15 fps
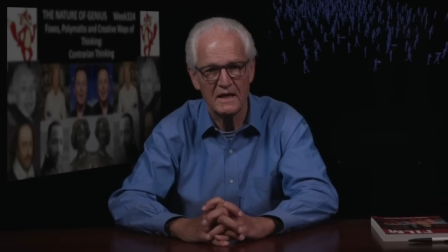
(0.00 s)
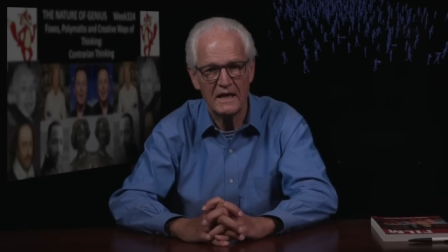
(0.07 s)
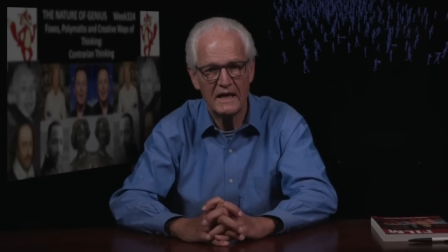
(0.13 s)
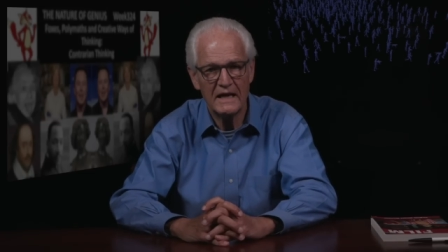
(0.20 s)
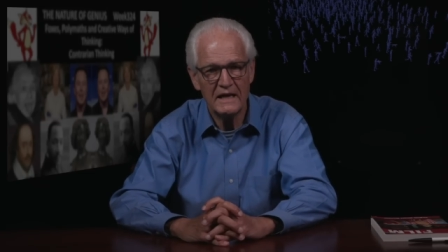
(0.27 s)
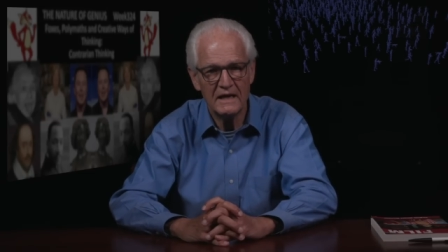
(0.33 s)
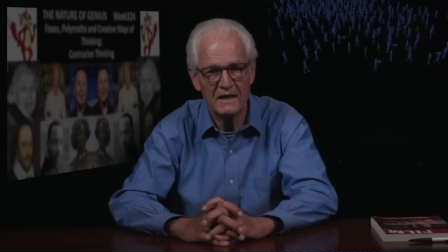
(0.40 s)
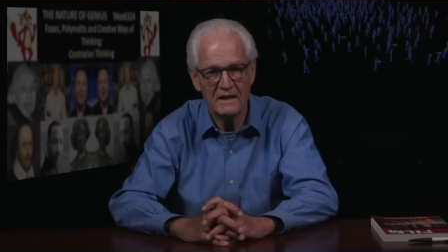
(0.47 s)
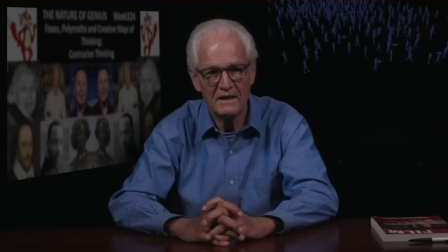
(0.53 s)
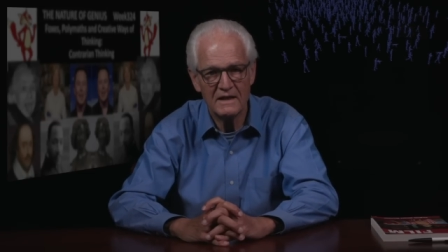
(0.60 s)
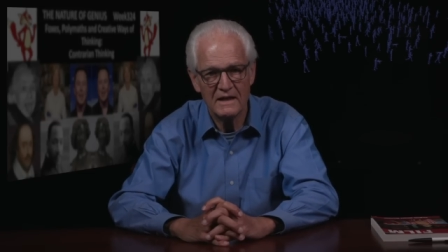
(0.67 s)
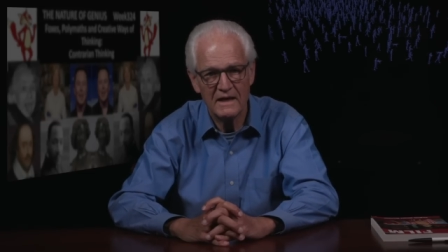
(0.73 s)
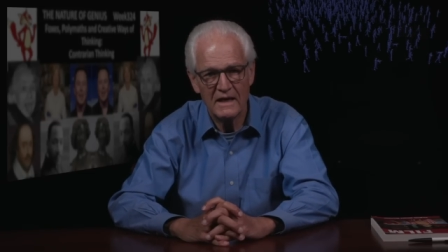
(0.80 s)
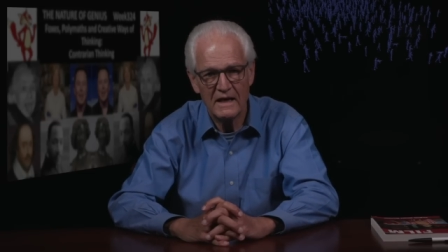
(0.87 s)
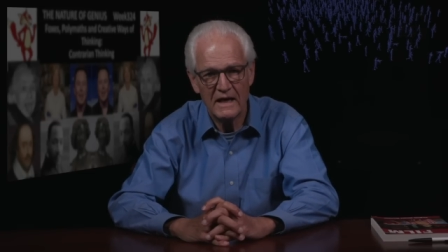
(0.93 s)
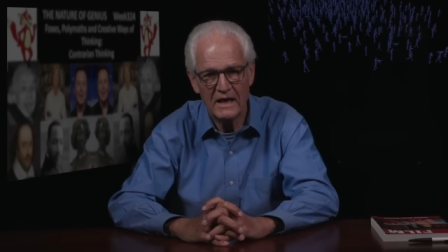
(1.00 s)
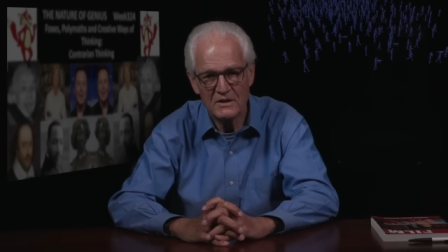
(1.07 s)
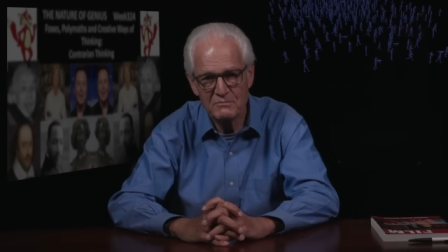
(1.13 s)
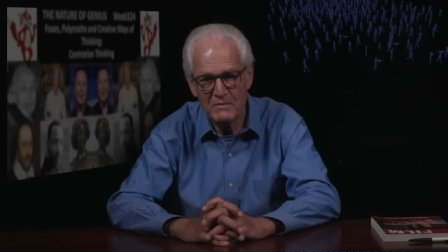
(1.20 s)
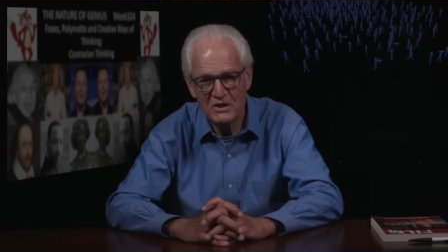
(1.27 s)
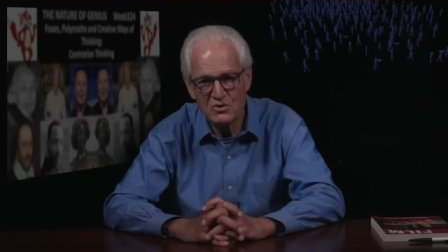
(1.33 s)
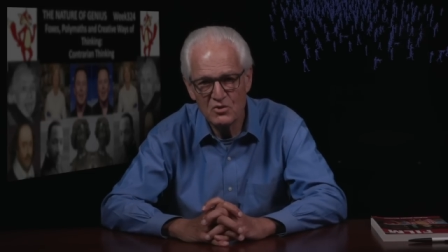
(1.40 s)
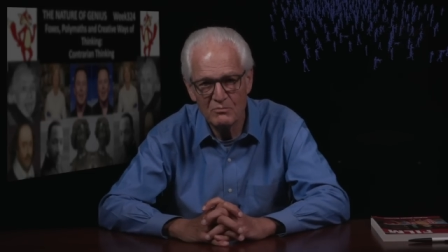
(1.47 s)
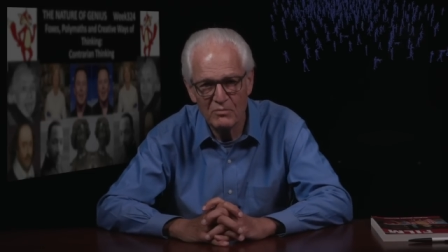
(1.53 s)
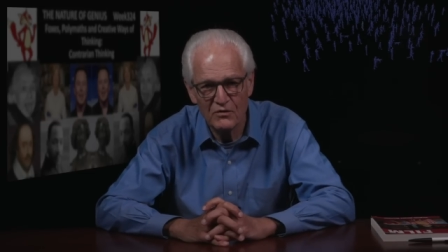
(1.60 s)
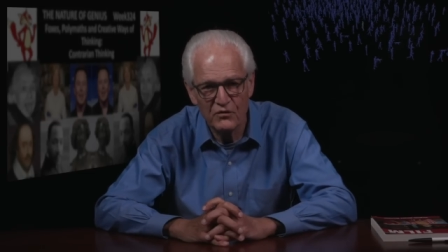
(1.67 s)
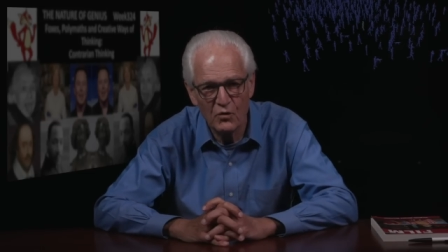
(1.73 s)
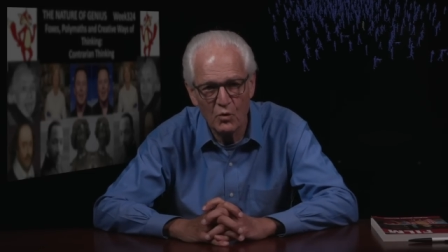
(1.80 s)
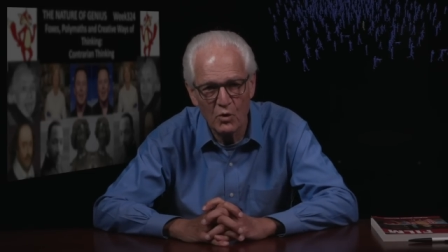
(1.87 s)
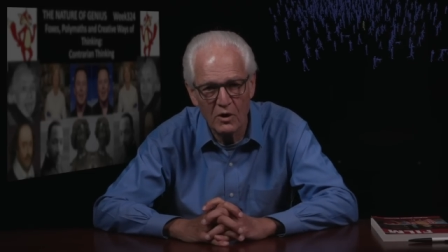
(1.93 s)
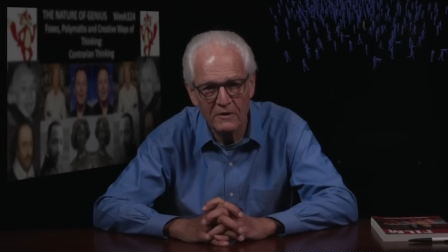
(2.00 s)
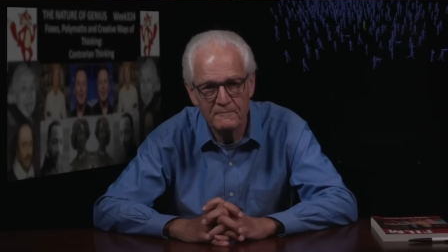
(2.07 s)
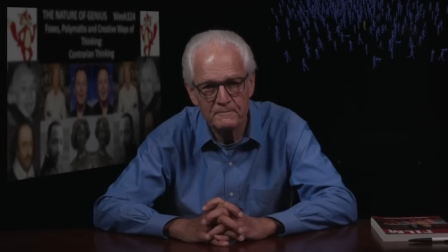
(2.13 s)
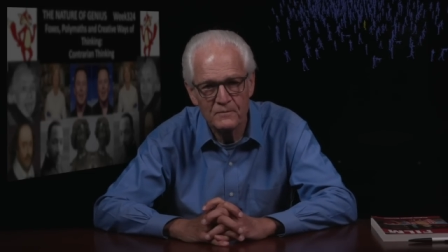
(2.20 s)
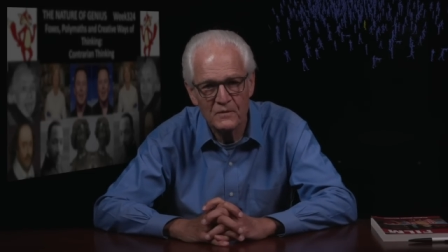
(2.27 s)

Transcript: And, as mentioned before,